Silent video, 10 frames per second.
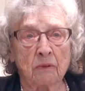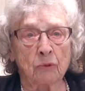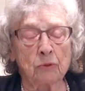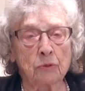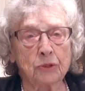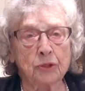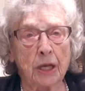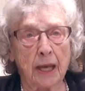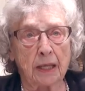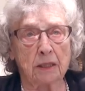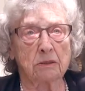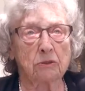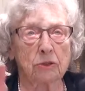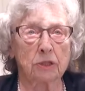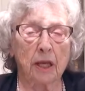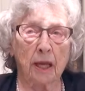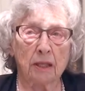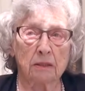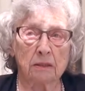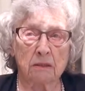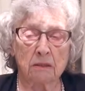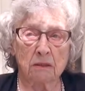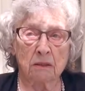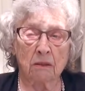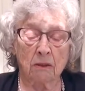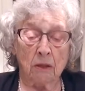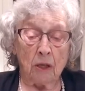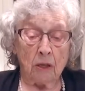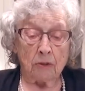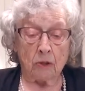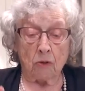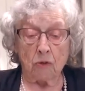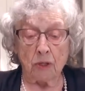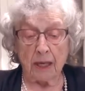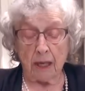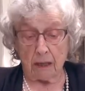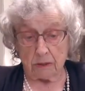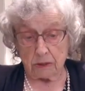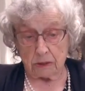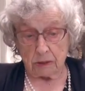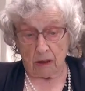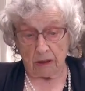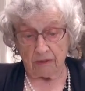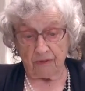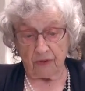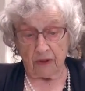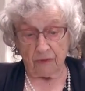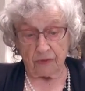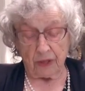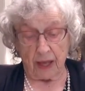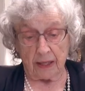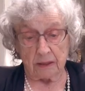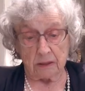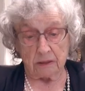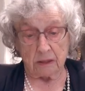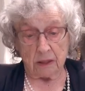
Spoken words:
rules changed, and the corner house on 5th and